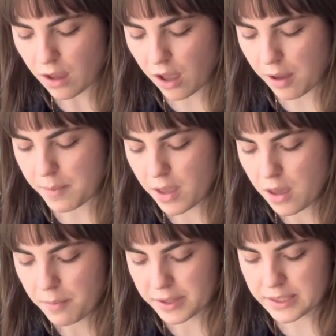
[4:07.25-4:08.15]

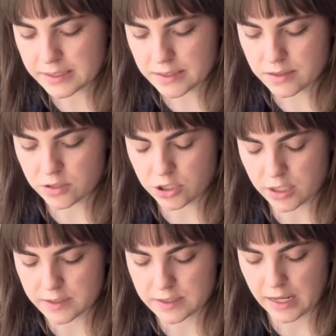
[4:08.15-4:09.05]
But this is
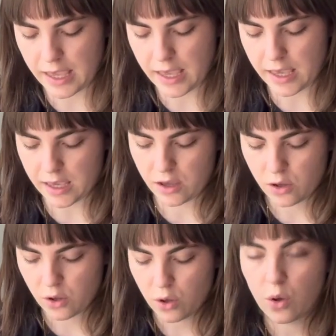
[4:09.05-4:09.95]
just a
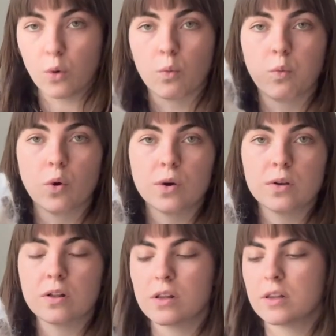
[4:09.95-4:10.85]

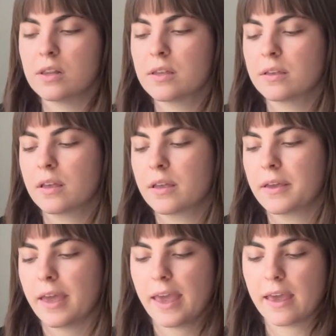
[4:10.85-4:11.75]
wool
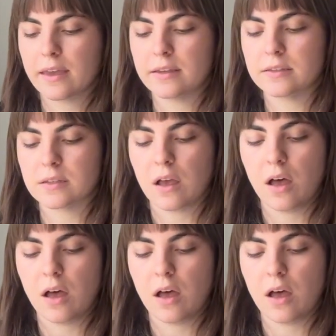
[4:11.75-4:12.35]
and